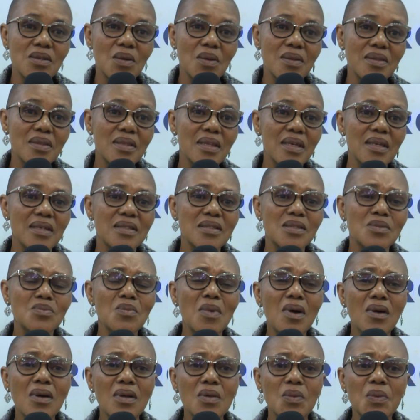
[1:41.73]
On the
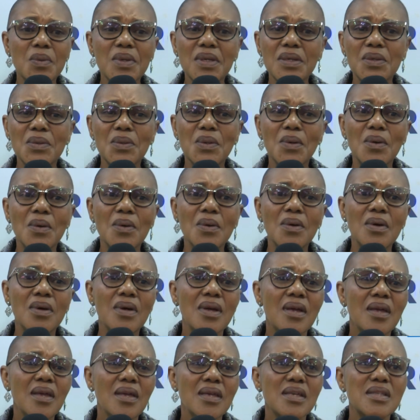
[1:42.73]
small window,
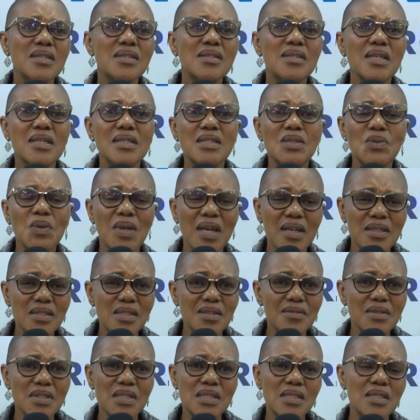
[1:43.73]
it's dirty. You can't
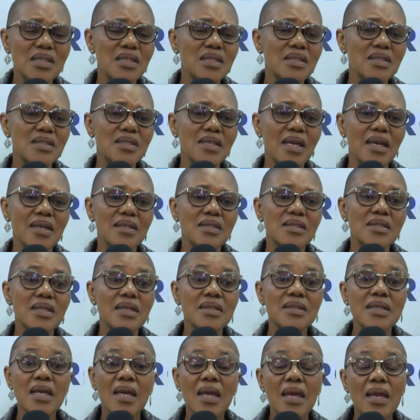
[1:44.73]
even see inside. He
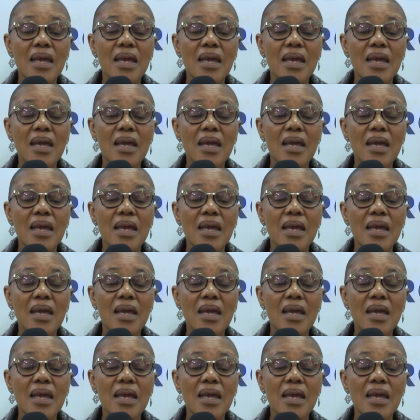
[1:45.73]
said,